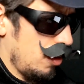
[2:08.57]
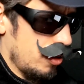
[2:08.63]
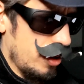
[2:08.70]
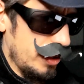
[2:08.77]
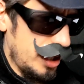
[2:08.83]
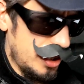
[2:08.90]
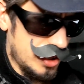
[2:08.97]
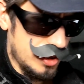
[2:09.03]
or
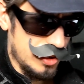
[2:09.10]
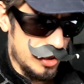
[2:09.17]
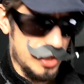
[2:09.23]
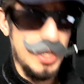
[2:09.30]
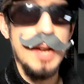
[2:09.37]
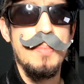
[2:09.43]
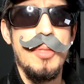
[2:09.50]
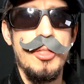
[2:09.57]
at least
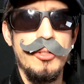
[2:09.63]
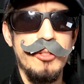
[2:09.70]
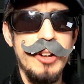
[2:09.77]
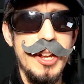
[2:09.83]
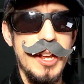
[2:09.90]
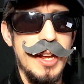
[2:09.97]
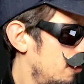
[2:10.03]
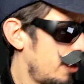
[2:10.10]
step
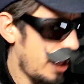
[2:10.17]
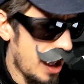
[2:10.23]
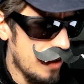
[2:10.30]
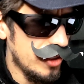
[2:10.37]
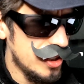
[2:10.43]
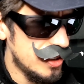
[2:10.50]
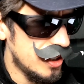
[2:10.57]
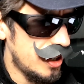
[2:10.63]
3. What do they
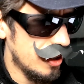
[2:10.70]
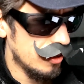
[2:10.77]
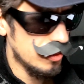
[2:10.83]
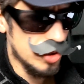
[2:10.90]
have listed here?